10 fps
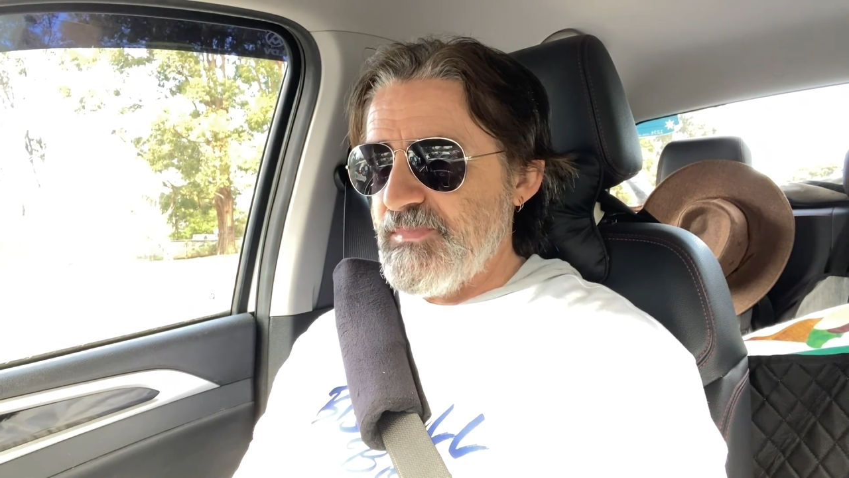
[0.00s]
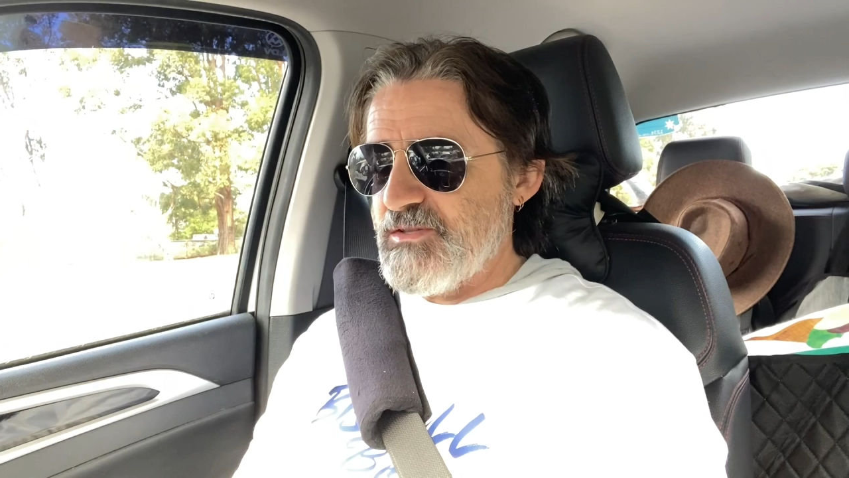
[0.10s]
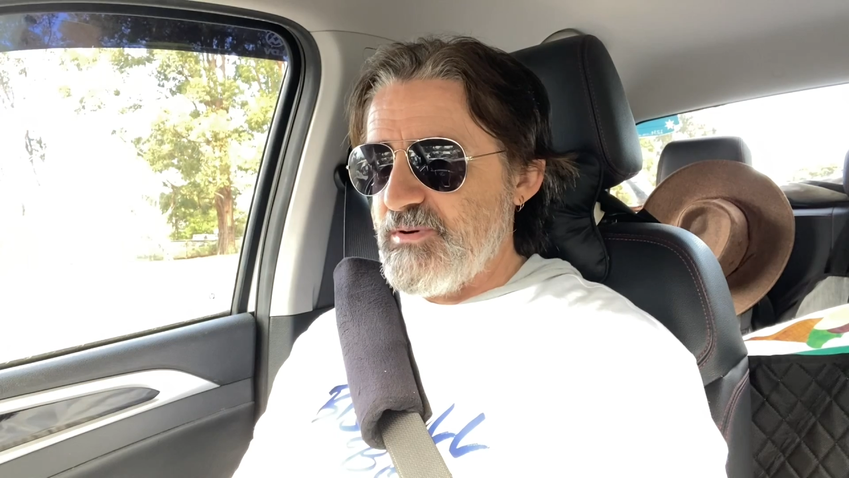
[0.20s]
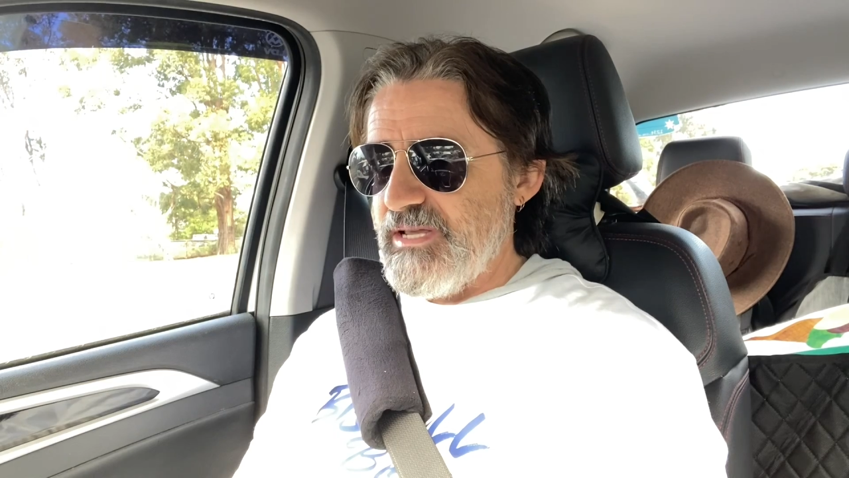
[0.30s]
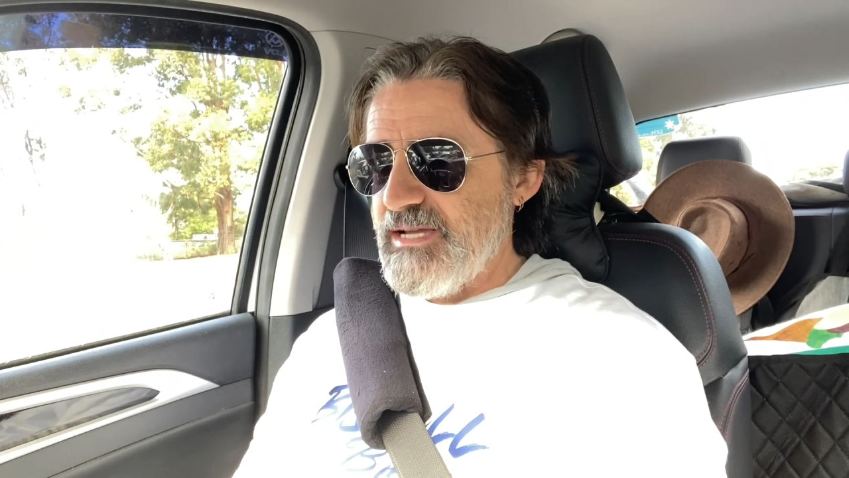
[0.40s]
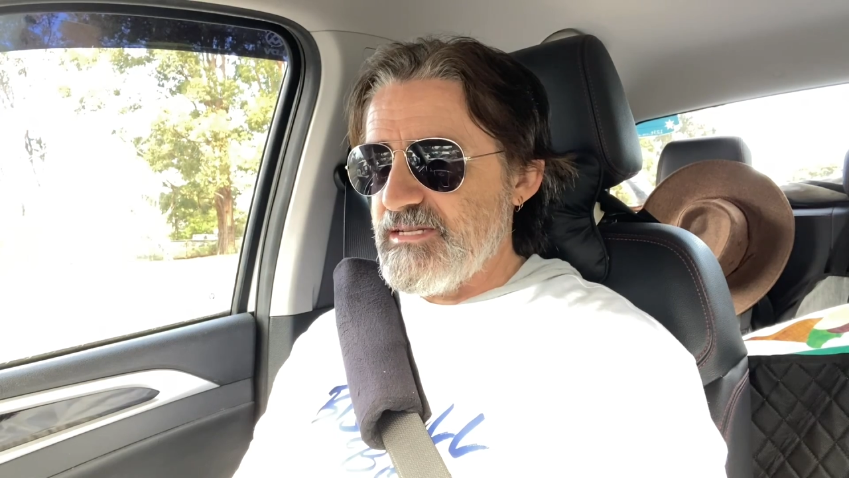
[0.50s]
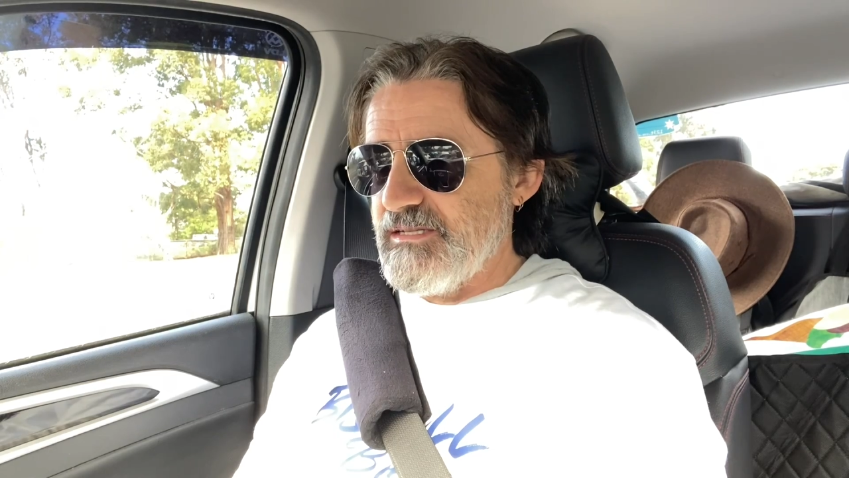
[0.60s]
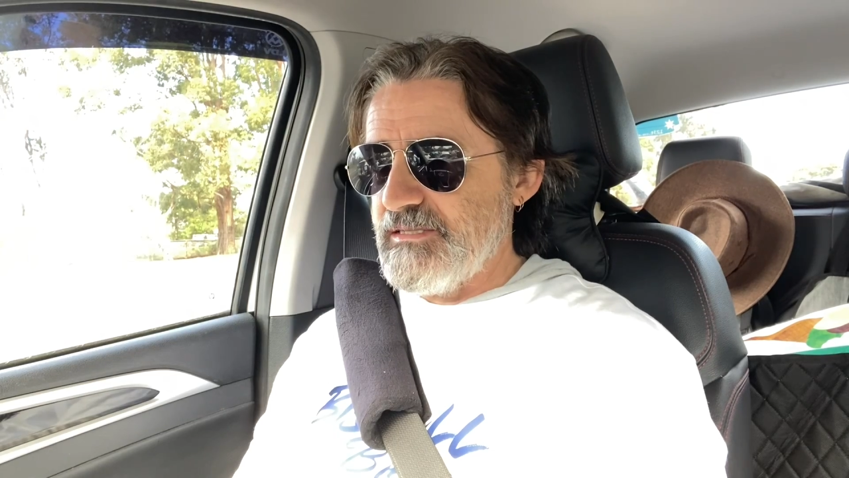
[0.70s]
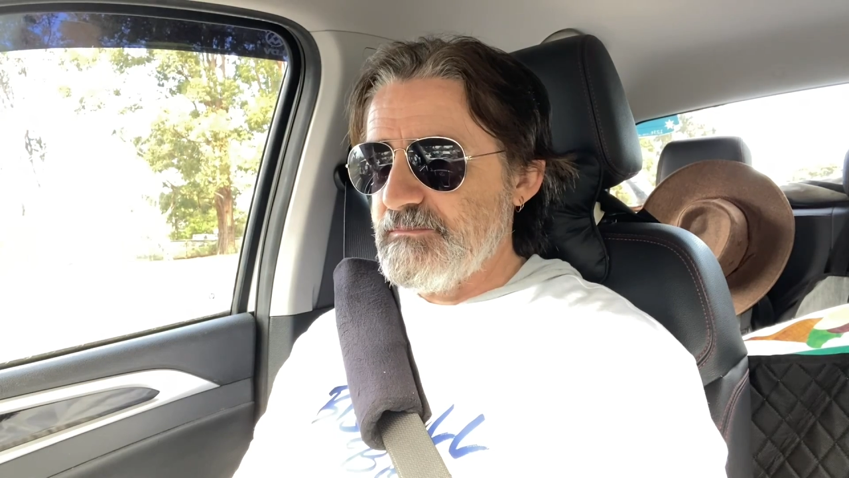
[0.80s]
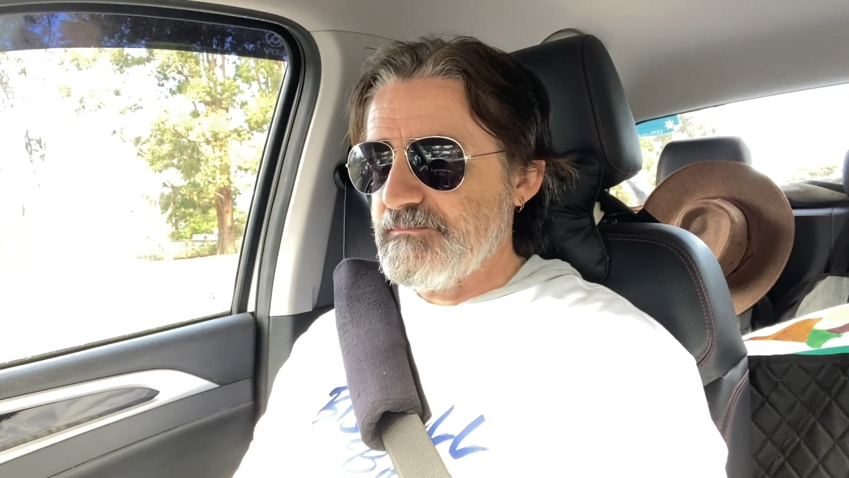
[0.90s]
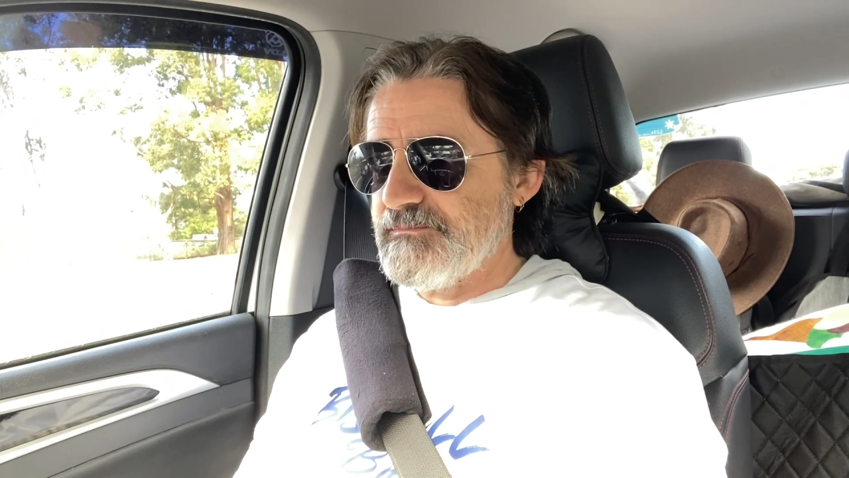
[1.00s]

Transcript: 2018.